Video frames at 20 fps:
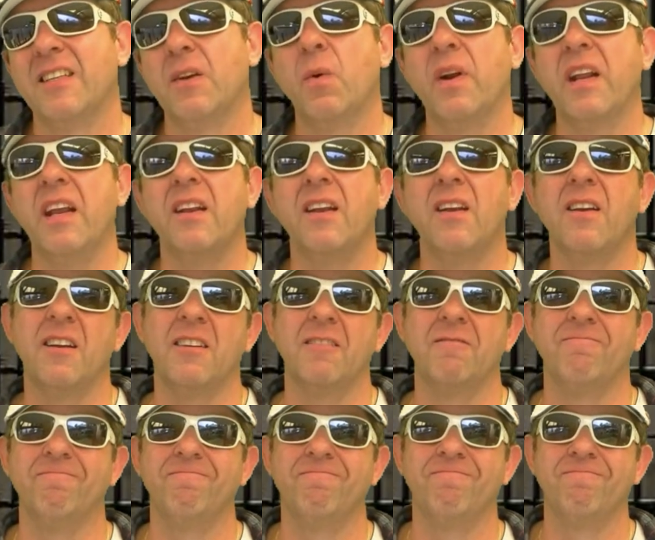So what do?
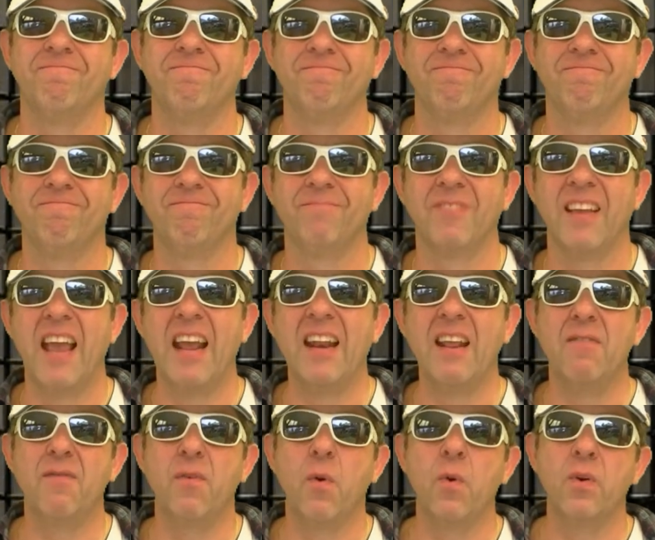How do
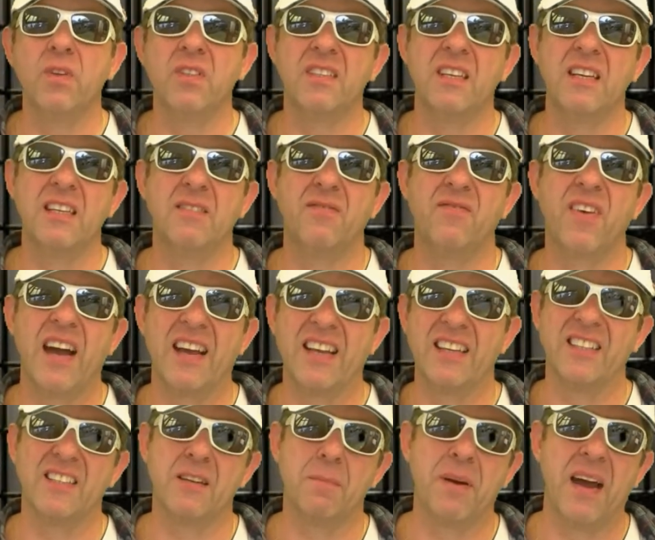you force these
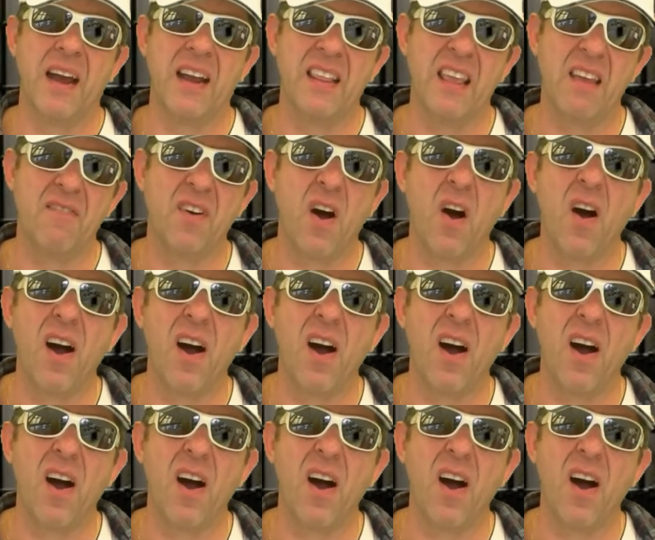fuckers to pay their